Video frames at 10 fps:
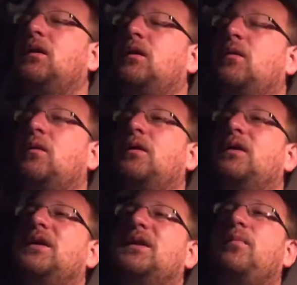or the
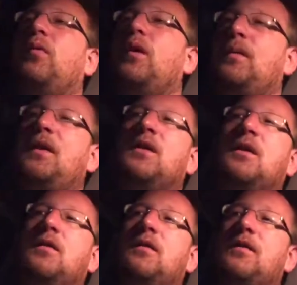disappointment you're
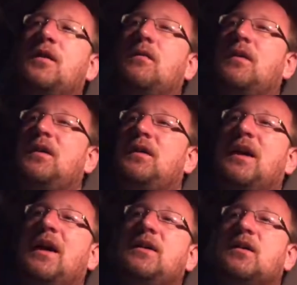going through when you
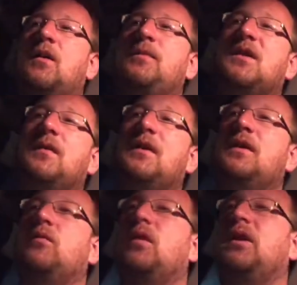had your hopes up and it
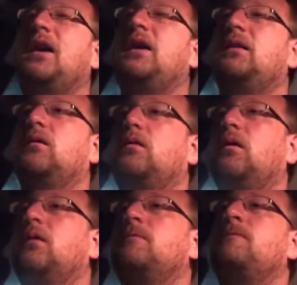didn't work out,
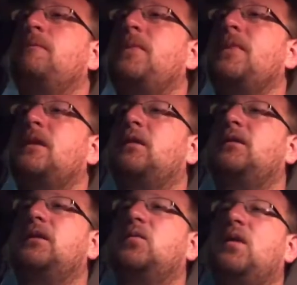or
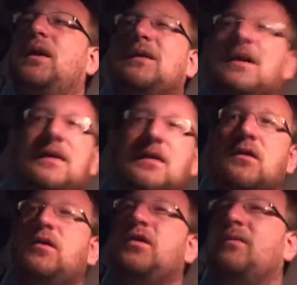just what it's like to
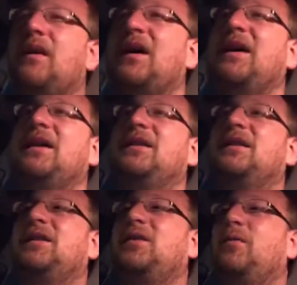lose your mind as a
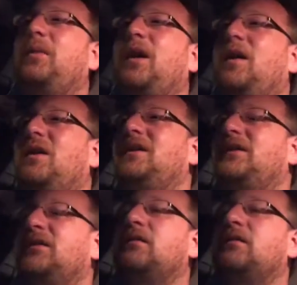single parent,